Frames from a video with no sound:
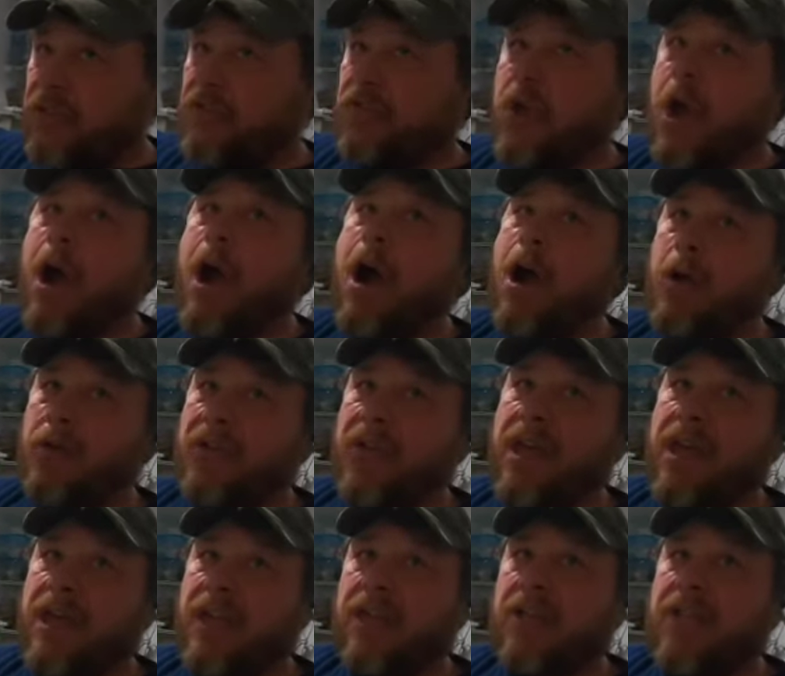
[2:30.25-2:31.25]
just a haul
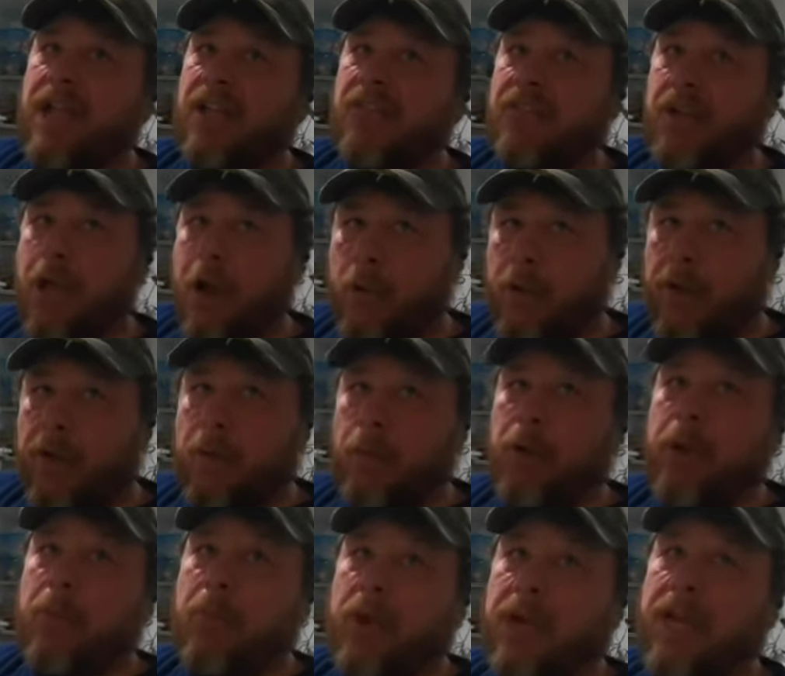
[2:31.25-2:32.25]
tank, and that's how we
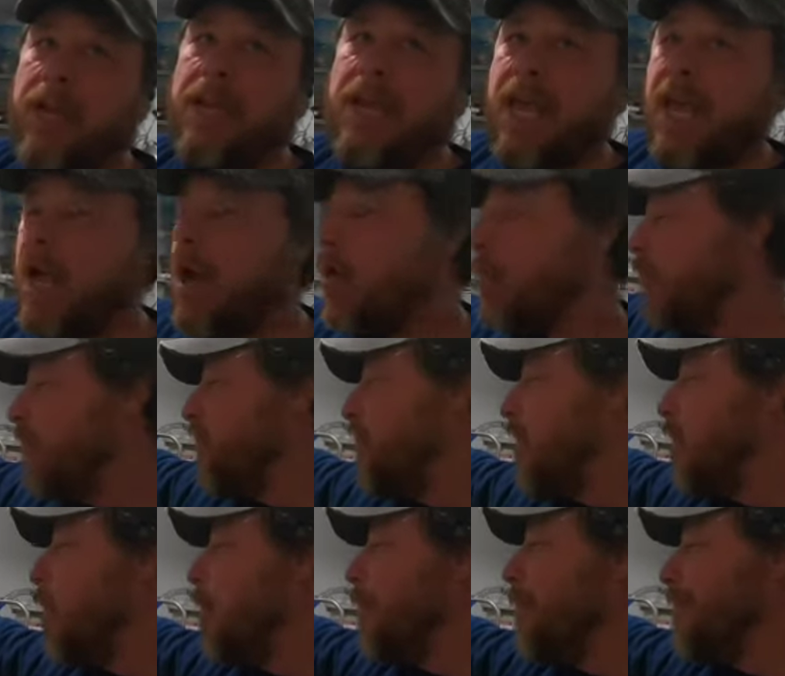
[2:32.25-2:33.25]
bring it down.
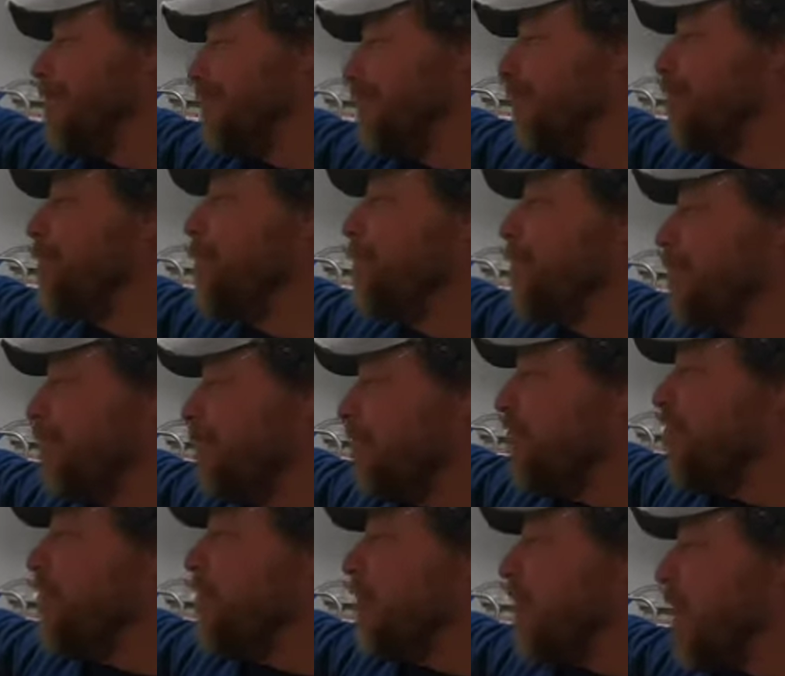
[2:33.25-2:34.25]
So,
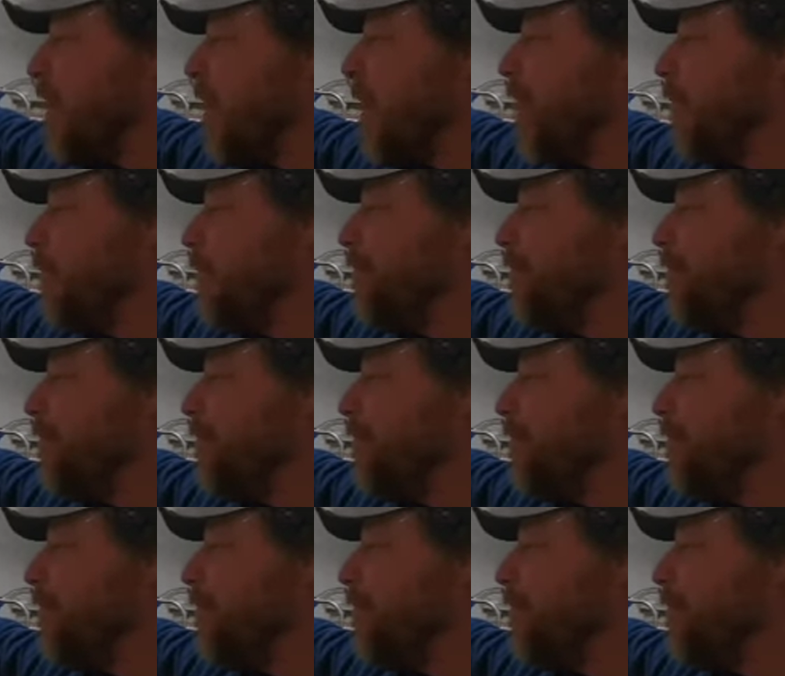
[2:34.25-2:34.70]
yeah.